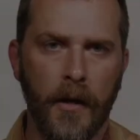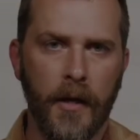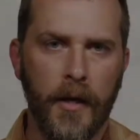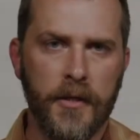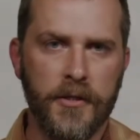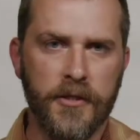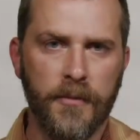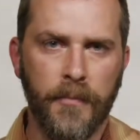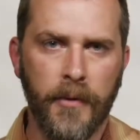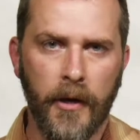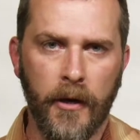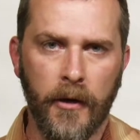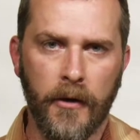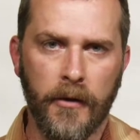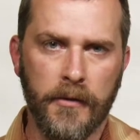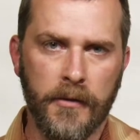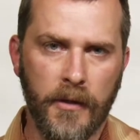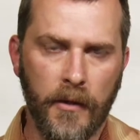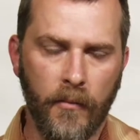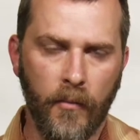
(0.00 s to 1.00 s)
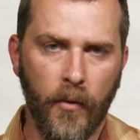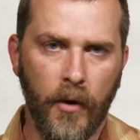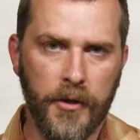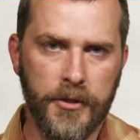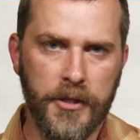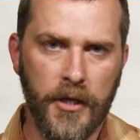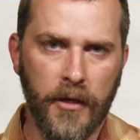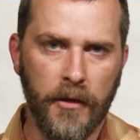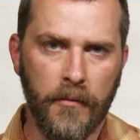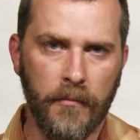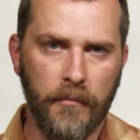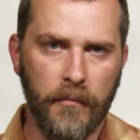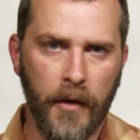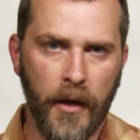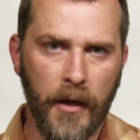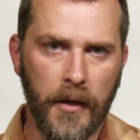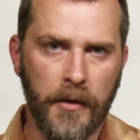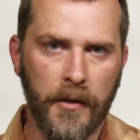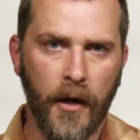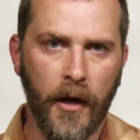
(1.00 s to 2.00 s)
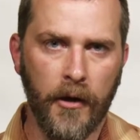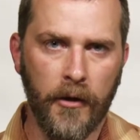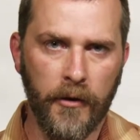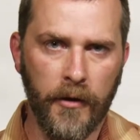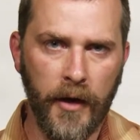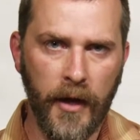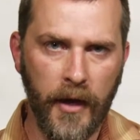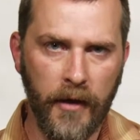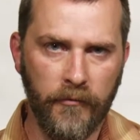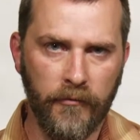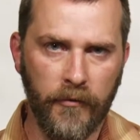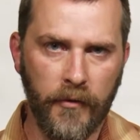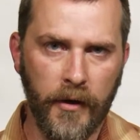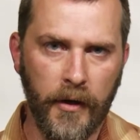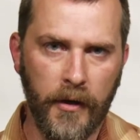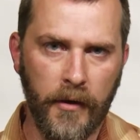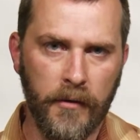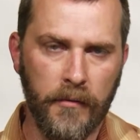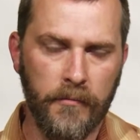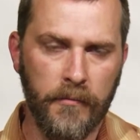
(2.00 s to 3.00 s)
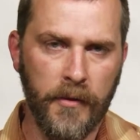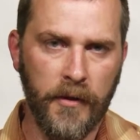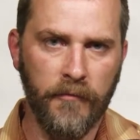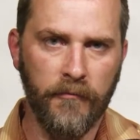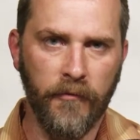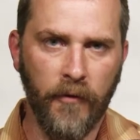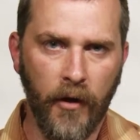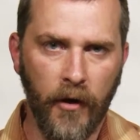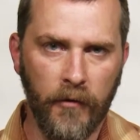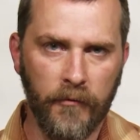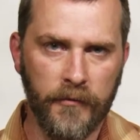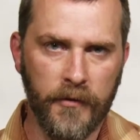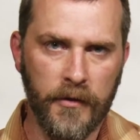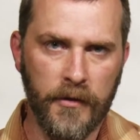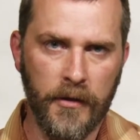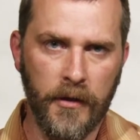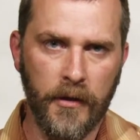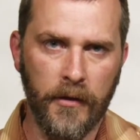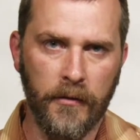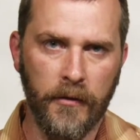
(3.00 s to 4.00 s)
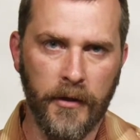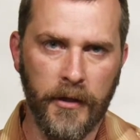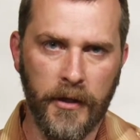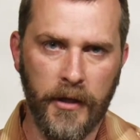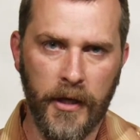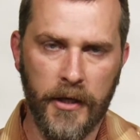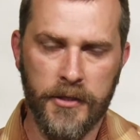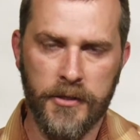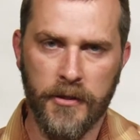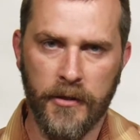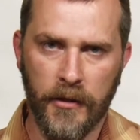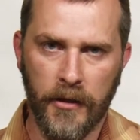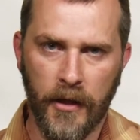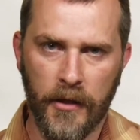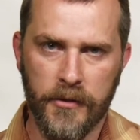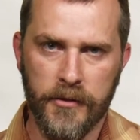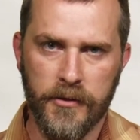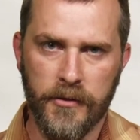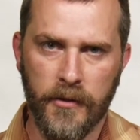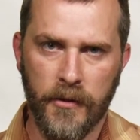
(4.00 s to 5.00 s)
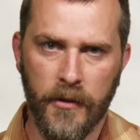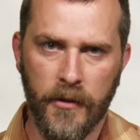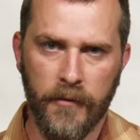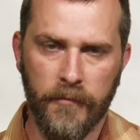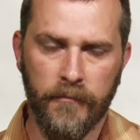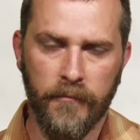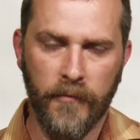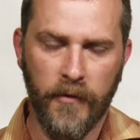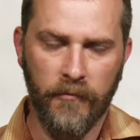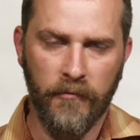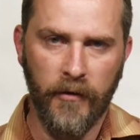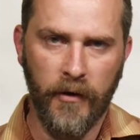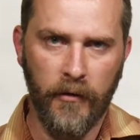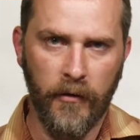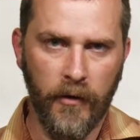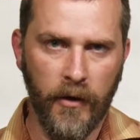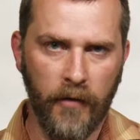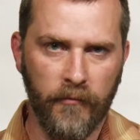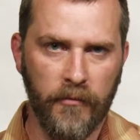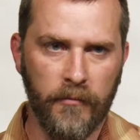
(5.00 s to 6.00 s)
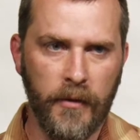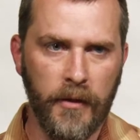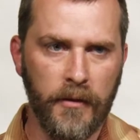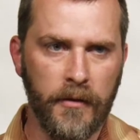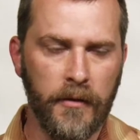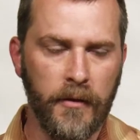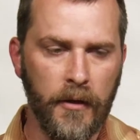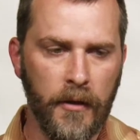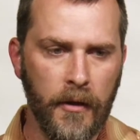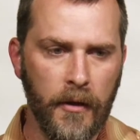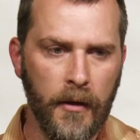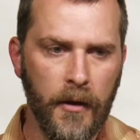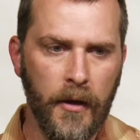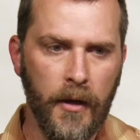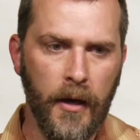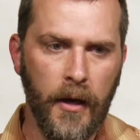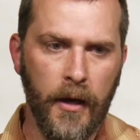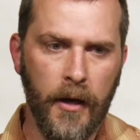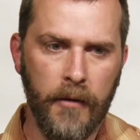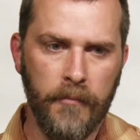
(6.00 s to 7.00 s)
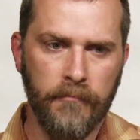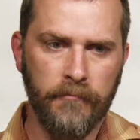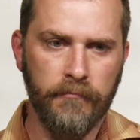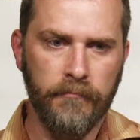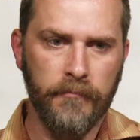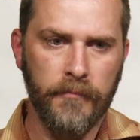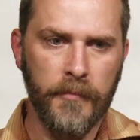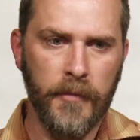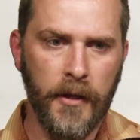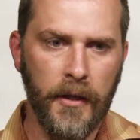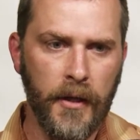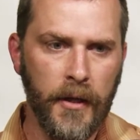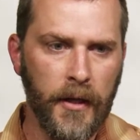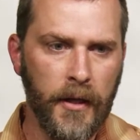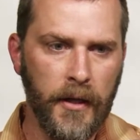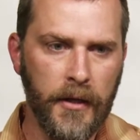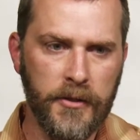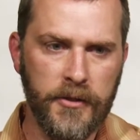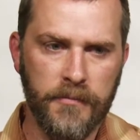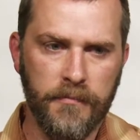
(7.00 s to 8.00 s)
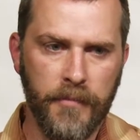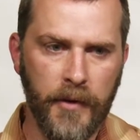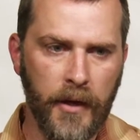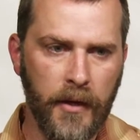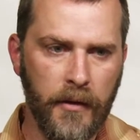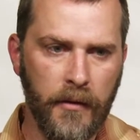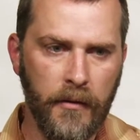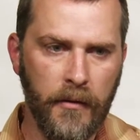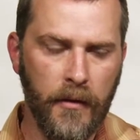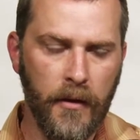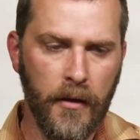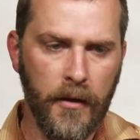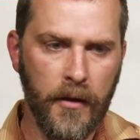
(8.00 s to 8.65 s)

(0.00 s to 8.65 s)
As a parent and watching my daughter Avery be involved in the litigation against the federal government, it's been